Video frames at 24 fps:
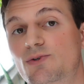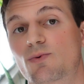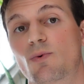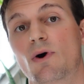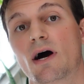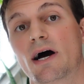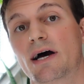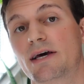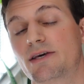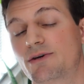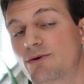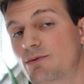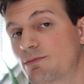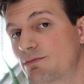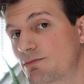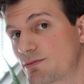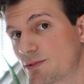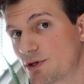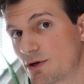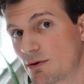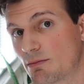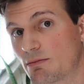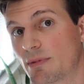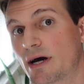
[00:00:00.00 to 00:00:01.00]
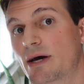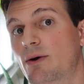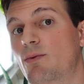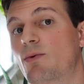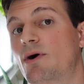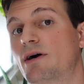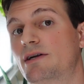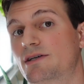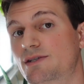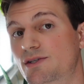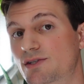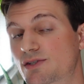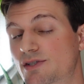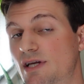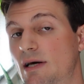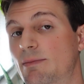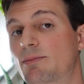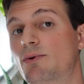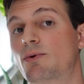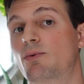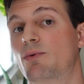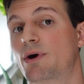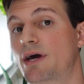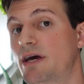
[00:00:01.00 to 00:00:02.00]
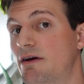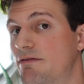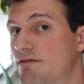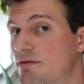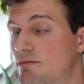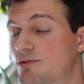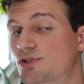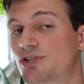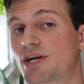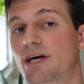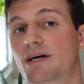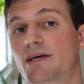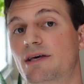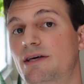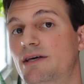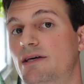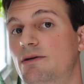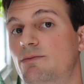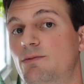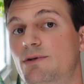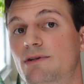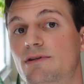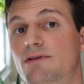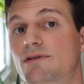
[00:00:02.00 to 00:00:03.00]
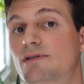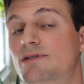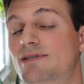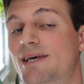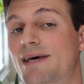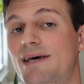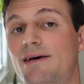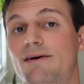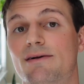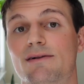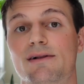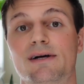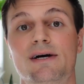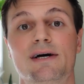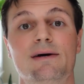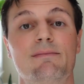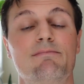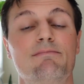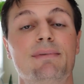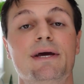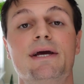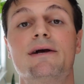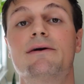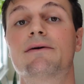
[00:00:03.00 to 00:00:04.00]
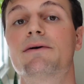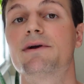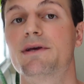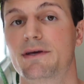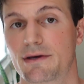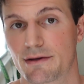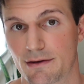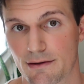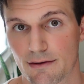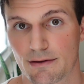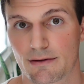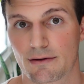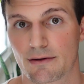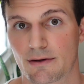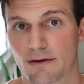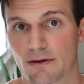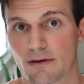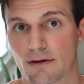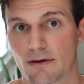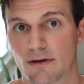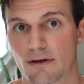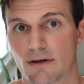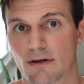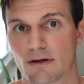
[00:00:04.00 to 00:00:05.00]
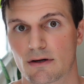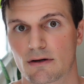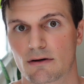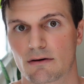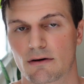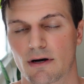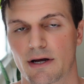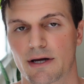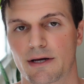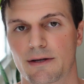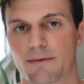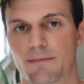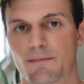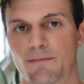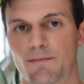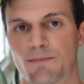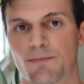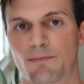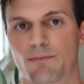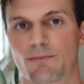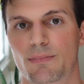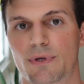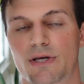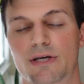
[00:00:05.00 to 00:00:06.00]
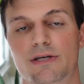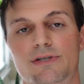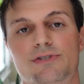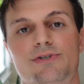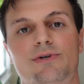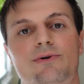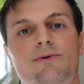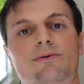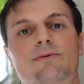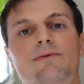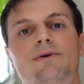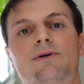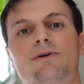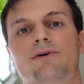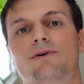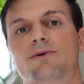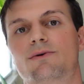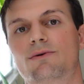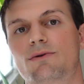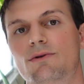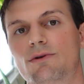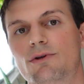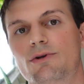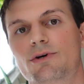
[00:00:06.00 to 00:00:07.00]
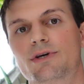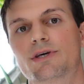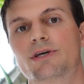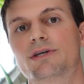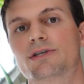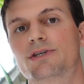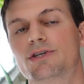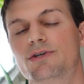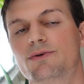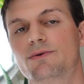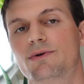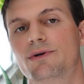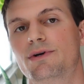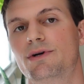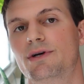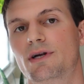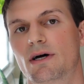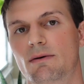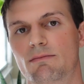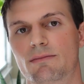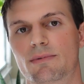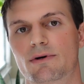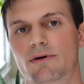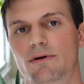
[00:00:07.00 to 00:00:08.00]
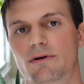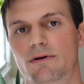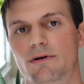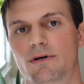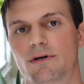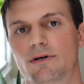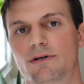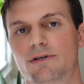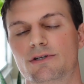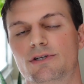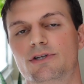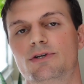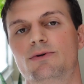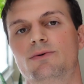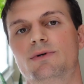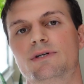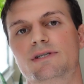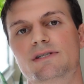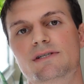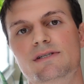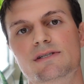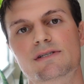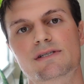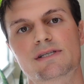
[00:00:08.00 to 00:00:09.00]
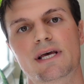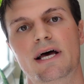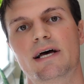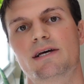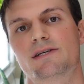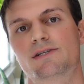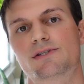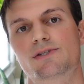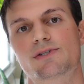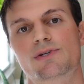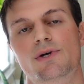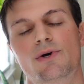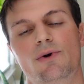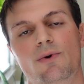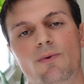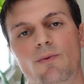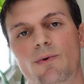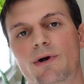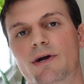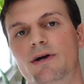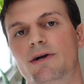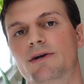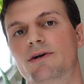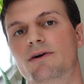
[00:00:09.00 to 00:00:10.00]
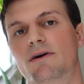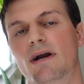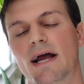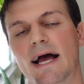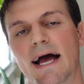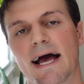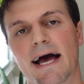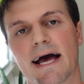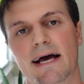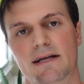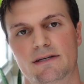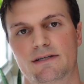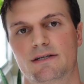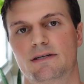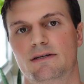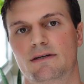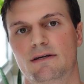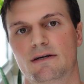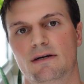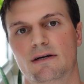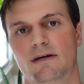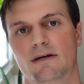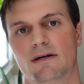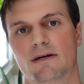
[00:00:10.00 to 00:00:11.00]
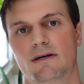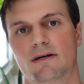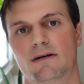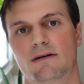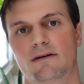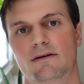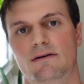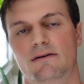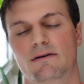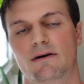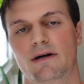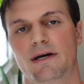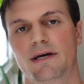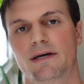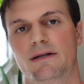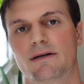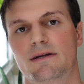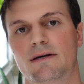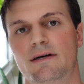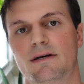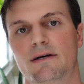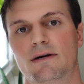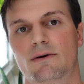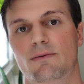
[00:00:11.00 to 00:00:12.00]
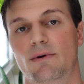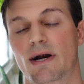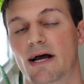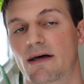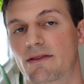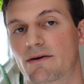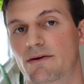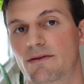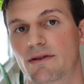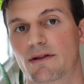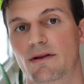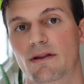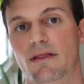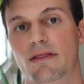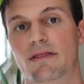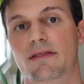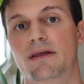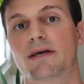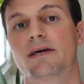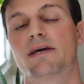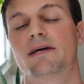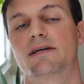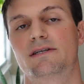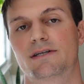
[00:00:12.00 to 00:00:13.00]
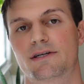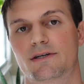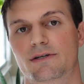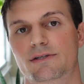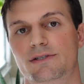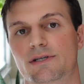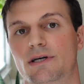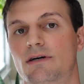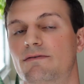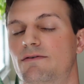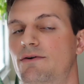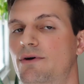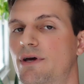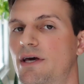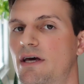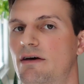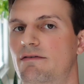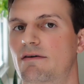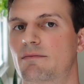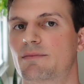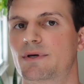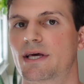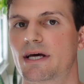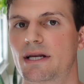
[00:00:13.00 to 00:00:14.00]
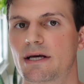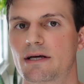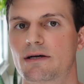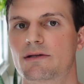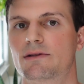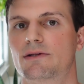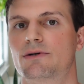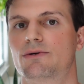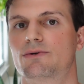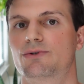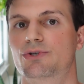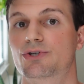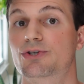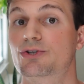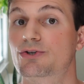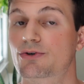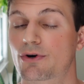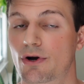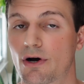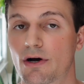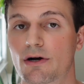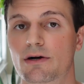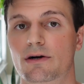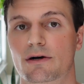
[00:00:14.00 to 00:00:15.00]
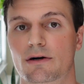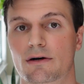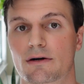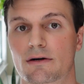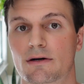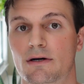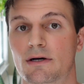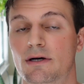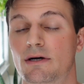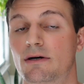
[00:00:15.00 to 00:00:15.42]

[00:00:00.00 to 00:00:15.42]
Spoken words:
why you might want to step away from checking in with the scale, period, right? Because you're looking to a number to assess where you're at, right? Rather than thinking to yourself, okay, if I'm getting a little stronger,